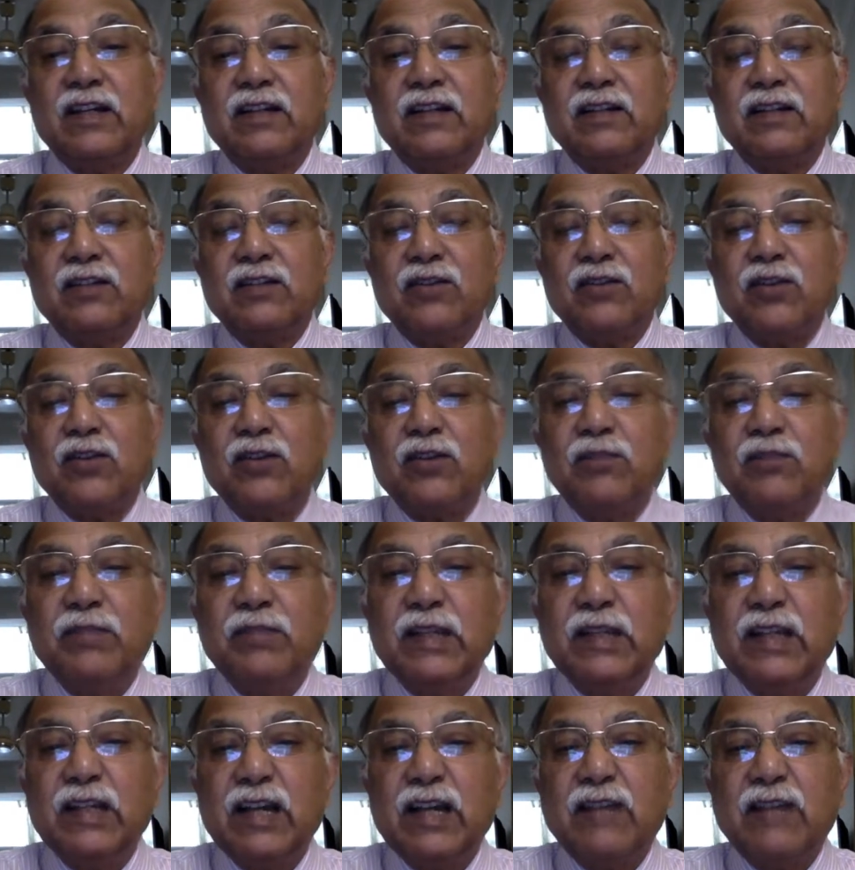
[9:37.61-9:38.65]
not
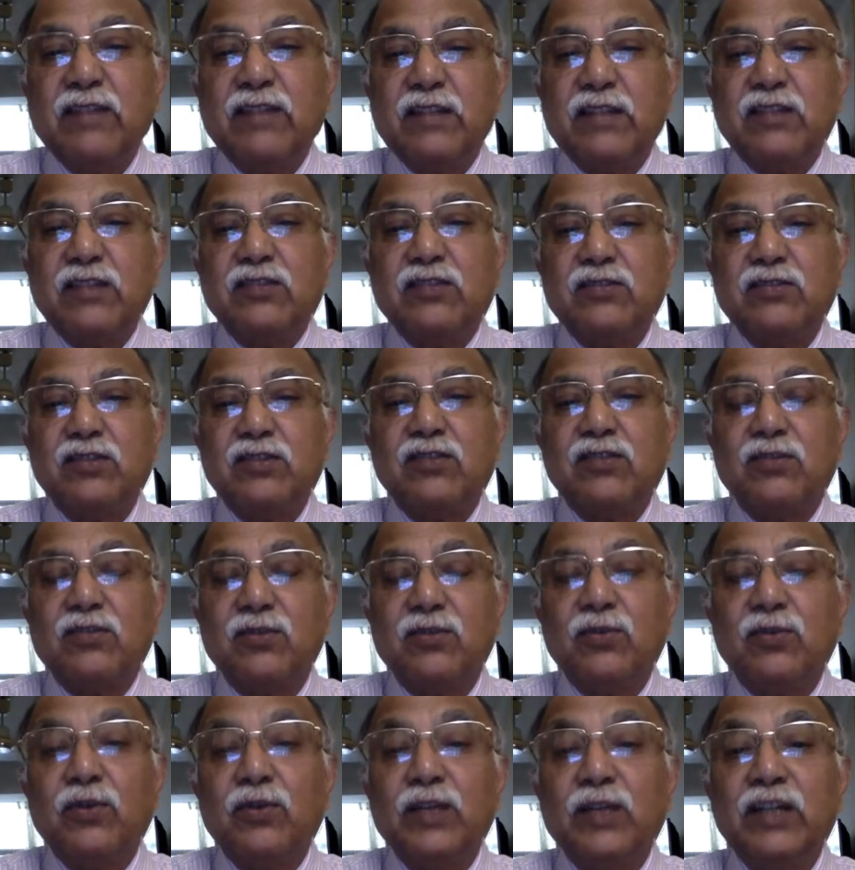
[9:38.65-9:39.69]
being covetous, not
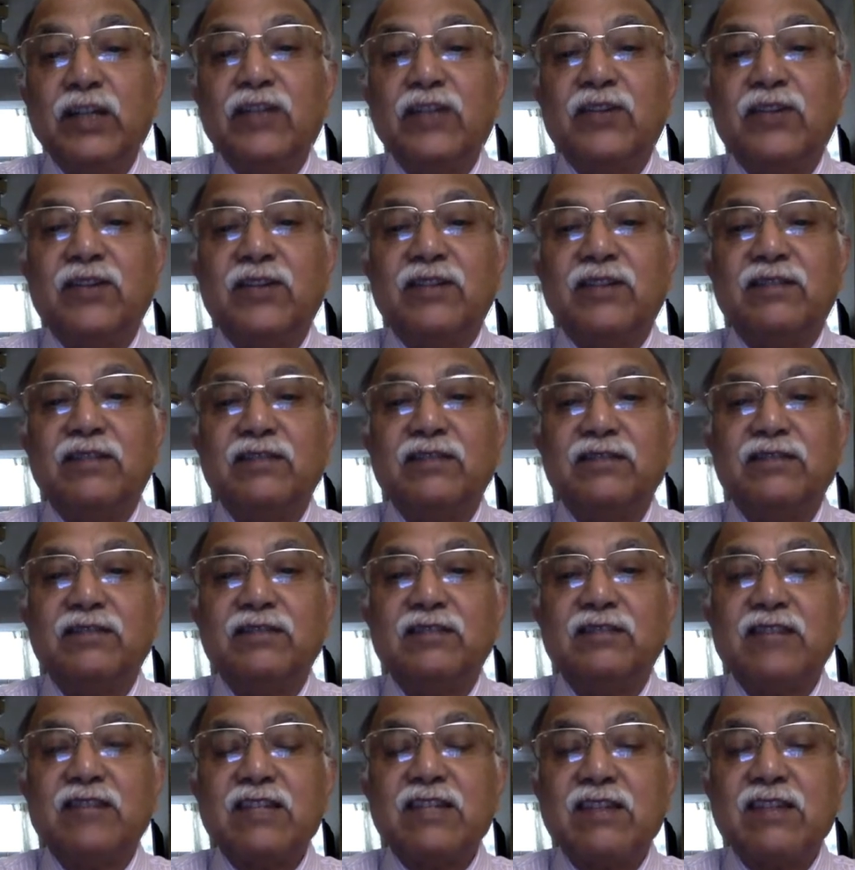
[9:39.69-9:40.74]
holding on,
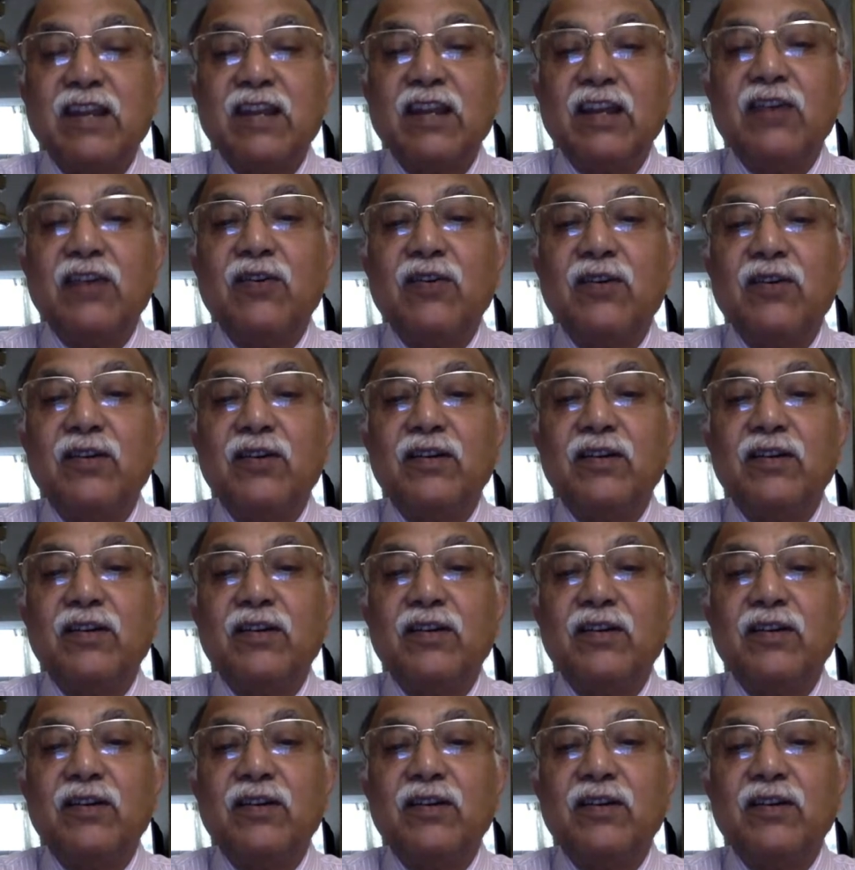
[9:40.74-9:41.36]
trusting God,